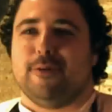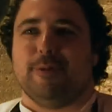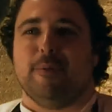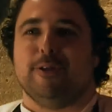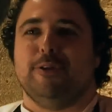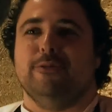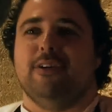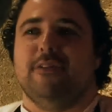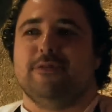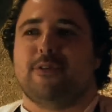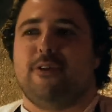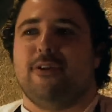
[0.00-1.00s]
My two
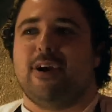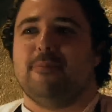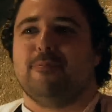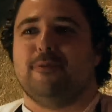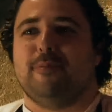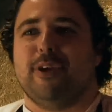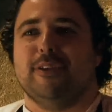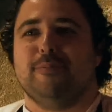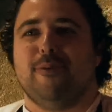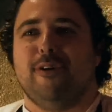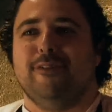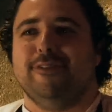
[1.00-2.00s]
loves growing up were
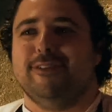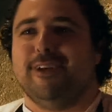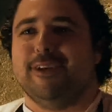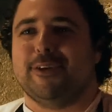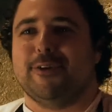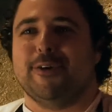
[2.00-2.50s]
baseball and, and